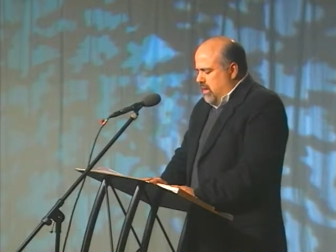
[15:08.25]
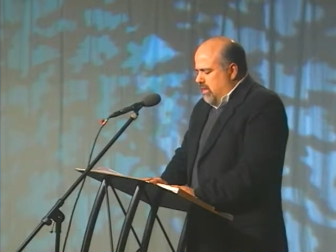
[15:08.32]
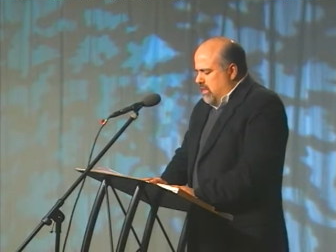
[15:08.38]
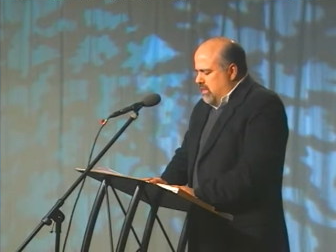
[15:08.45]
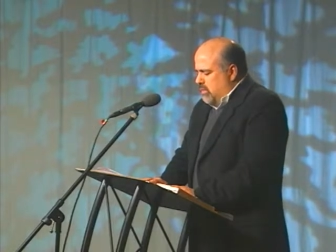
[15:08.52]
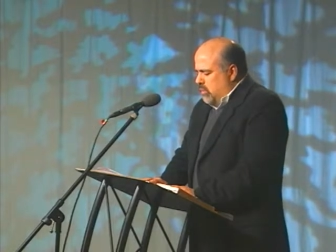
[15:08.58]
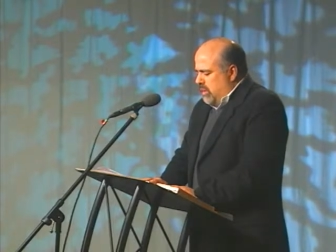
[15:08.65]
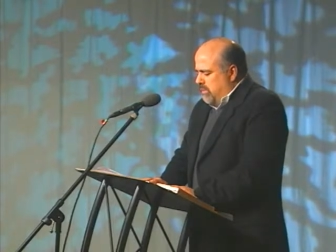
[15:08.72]

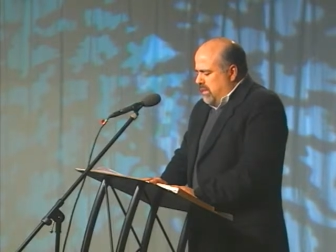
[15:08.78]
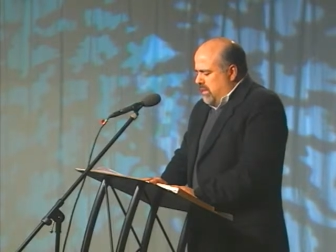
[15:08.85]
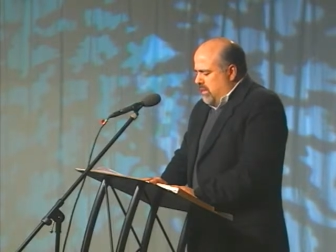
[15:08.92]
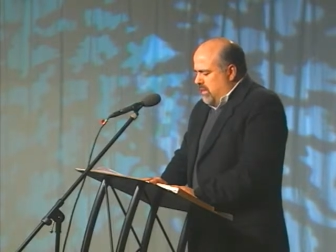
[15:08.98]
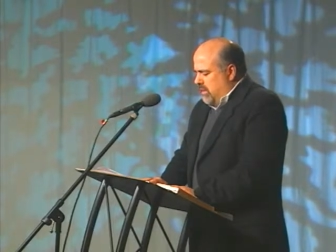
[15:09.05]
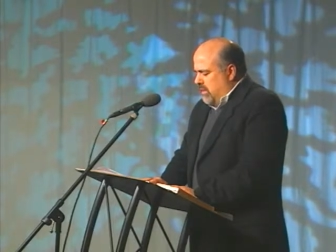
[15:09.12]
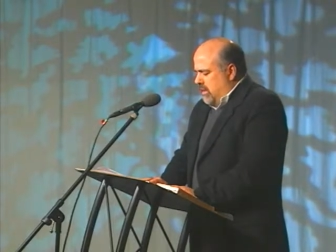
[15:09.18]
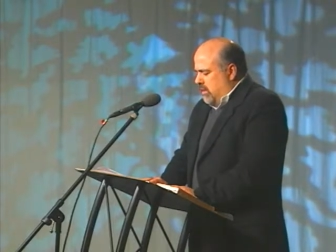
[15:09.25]
these women
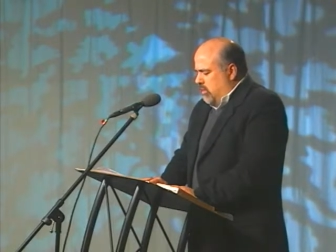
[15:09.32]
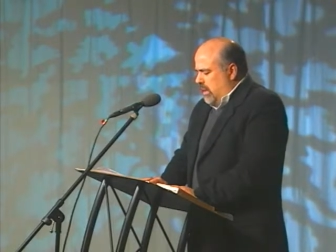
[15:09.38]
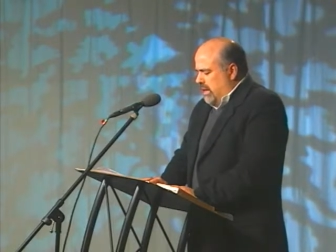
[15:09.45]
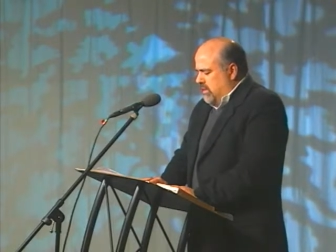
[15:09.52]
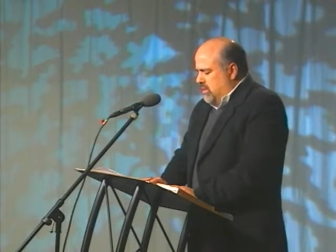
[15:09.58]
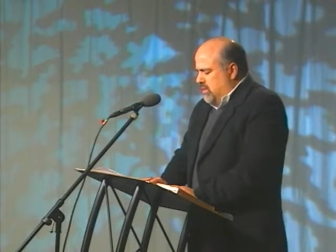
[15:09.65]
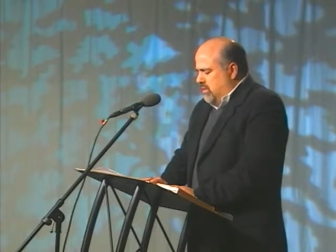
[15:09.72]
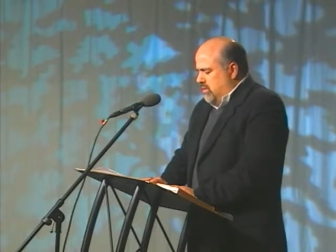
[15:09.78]
in their
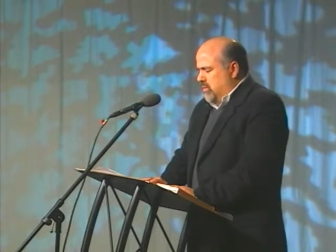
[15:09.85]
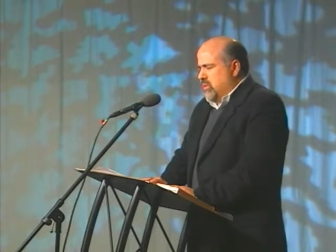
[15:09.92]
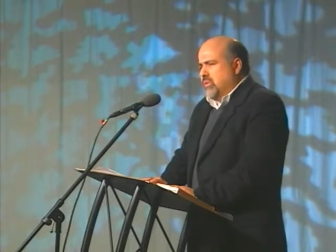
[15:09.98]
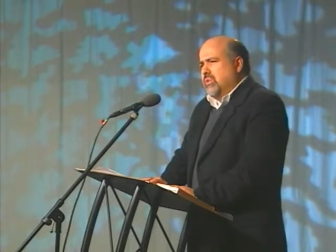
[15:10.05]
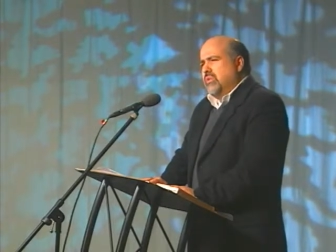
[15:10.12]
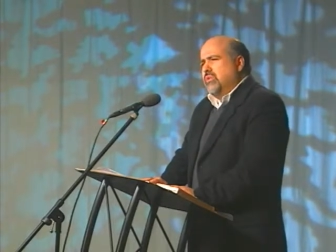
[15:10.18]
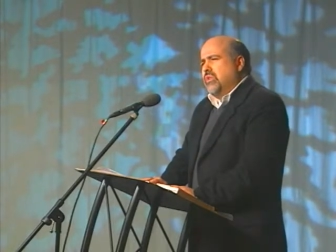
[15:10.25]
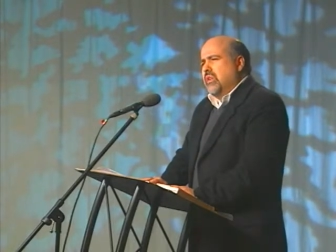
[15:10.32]

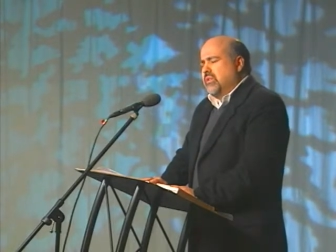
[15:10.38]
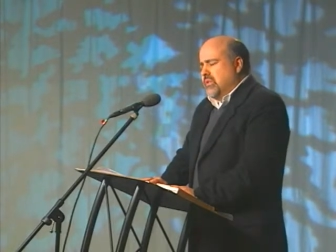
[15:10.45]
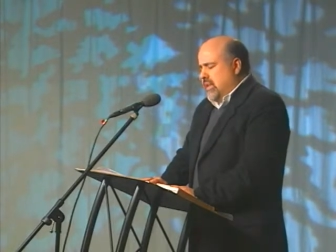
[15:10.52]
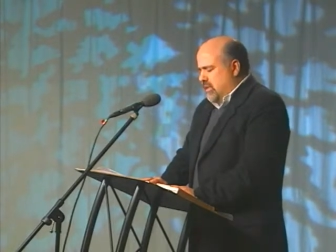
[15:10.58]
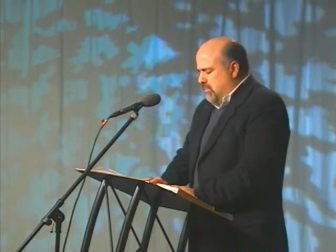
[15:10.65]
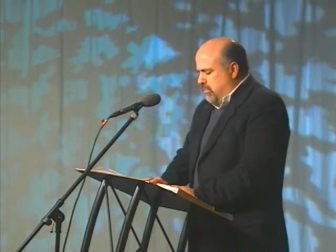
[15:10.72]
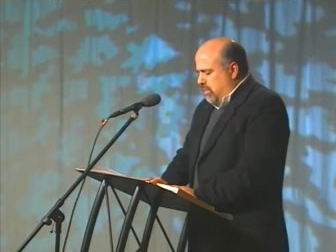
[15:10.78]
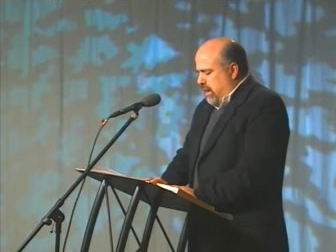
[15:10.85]
wetsuits just
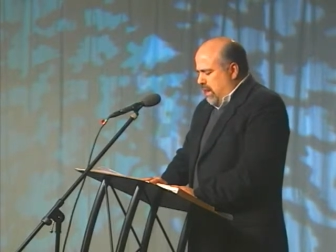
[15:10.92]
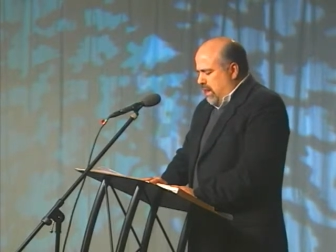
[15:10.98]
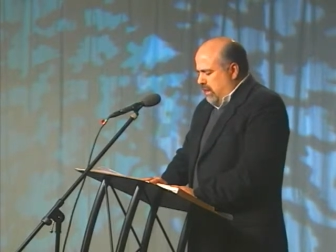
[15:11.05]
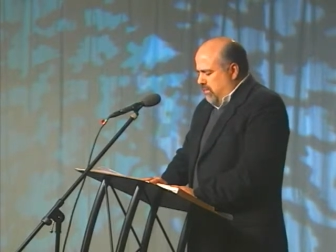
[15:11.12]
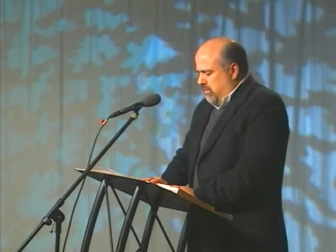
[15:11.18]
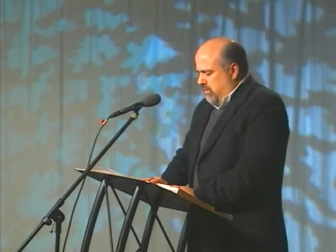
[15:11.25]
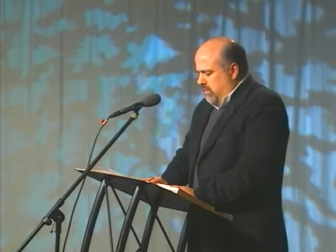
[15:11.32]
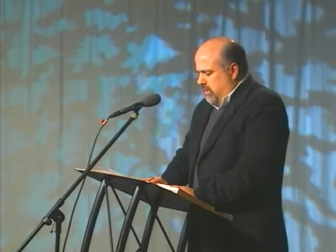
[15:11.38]
as
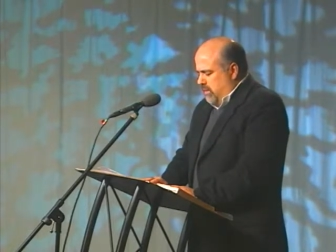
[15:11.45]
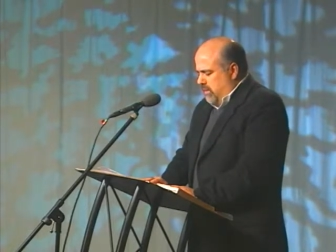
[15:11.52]
brave.